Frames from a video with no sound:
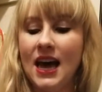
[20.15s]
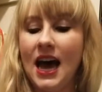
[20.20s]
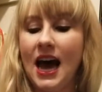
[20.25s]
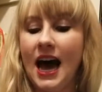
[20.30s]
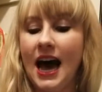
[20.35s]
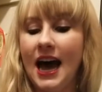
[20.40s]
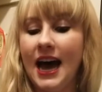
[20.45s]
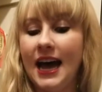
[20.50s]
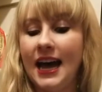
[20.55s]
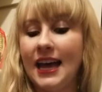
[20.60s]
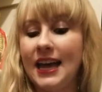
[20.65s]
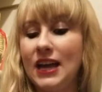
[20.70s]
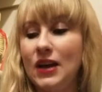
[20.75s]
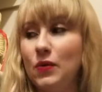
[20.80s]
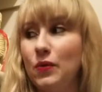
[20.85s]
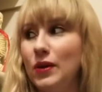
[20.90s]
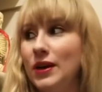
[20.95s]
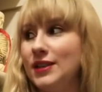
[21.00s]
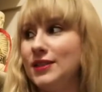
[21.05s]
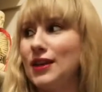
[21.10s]

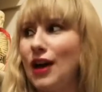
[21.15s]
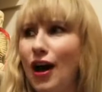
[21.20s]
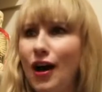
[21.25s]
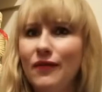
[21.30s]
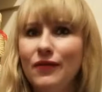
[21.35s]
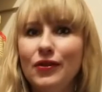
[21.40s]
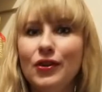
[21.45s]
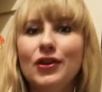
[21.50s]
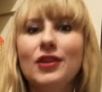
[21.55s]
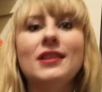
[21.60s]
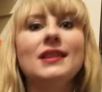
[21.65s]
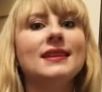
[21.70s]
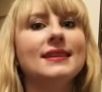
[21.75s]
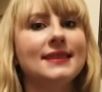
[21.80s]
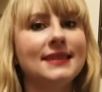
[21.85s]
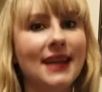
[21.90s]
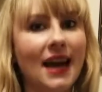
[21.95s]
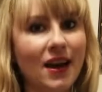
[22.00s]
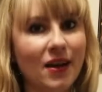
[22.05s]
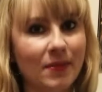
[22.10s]
I was offered
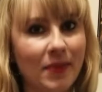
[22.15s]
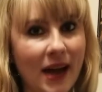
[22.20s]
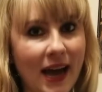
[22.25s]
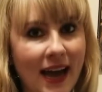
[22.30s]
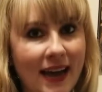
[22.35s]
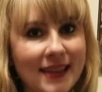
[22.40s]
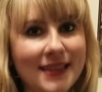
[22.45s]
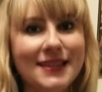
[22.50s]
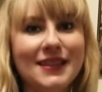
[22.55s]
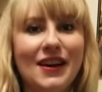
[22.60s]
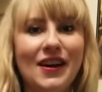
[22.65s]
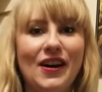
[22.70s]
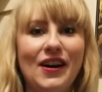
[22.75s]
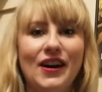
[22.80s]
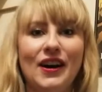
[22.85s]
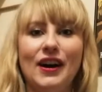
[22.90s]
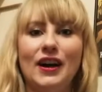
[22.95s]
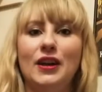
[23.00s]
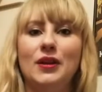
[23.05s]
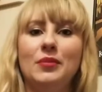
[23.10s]
the Style Pass
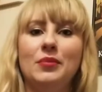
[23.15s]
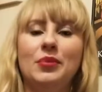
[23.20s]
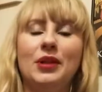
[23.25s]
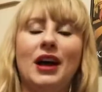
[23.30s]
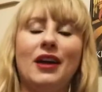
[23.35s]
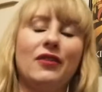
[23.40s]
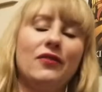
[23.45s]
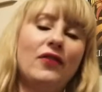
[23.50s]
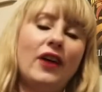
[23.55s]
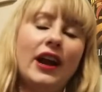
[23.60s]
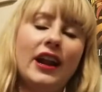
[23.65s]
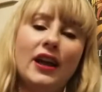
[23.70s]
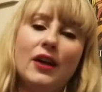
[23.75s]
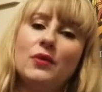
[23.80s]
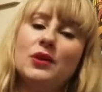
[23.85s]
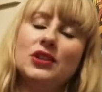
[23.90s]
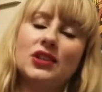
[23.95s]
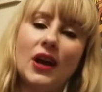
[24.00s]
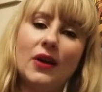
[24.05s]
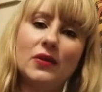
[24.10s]
on Black
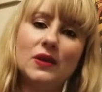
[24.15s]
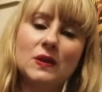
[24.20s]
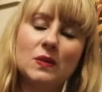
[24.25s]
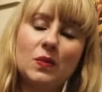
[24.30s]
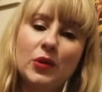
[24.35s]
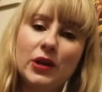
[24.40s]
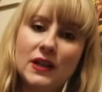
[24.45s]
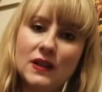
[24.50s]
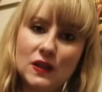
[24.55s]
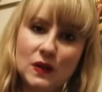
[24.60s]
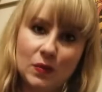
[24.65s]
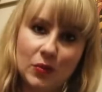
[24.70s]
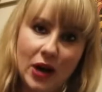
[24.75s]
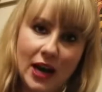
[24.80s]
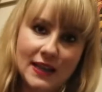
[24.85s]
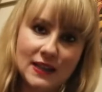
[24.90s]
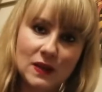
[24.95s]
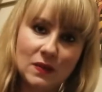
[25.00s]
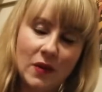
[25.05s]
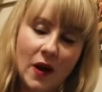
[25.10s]
Friday, which I was pretty
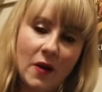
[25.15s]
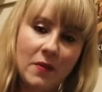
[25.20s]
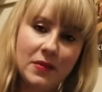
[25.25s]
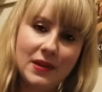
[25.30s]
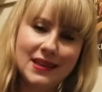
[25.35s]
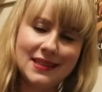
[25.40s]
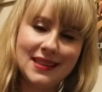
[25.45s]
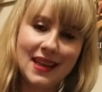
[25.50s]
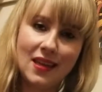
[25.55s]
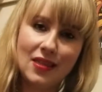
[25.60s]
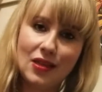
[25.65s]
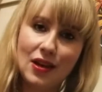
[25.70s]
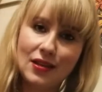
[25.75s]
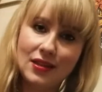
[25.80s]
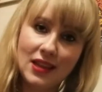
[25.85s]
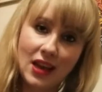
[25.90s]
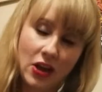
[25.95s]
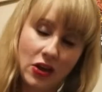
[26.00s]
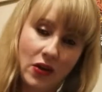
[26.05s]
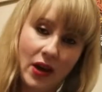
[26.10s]
surprised about because I
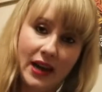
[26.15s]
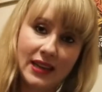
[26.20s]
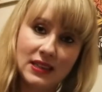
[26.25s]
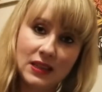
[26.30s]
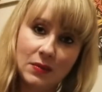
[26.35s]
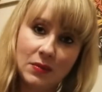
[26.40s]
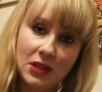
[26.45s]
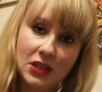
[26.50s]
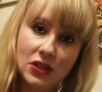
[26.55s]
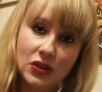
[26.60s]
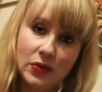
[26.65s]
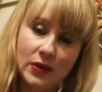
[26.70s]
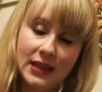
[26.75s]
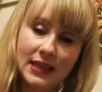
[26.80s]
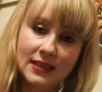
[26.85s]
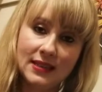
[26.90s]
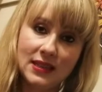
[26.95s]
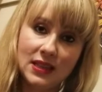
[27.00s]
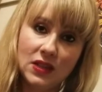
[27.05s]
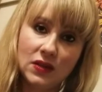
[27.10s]
thought that you had to be
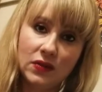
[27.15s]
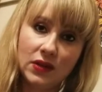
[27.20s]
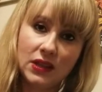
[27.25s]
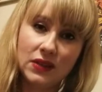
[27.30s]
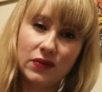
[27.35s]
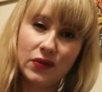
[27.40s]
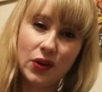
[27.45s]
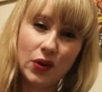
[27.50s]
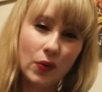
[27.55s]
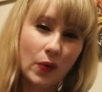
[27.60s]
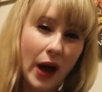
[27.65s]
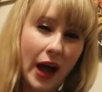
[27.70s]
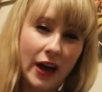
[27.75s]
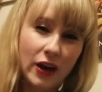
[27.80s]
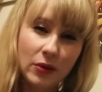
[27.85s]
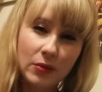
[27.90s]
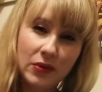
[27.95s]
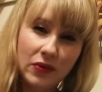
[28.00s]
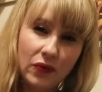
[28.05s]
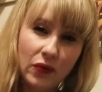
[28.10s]
doing Stitch Fix for a
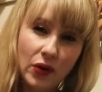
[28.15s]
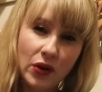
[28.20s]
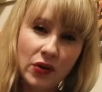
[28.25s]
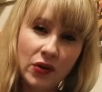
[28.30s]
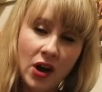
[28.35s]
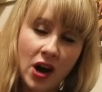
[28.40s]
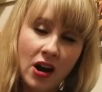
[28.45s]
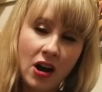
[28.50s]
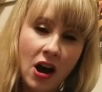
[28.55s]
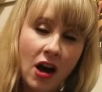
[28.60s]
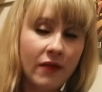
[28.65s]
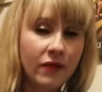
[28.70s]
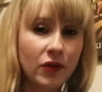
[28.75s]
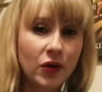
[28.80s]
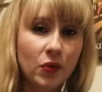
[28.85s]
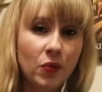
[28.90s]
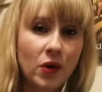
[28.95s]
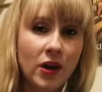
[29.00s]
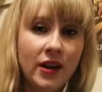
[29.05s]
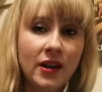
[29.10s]
while before you got
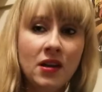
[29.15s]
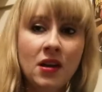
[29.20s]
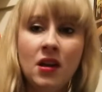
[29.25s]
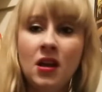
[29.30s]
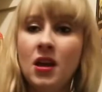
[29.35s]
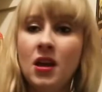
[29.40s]
offered one.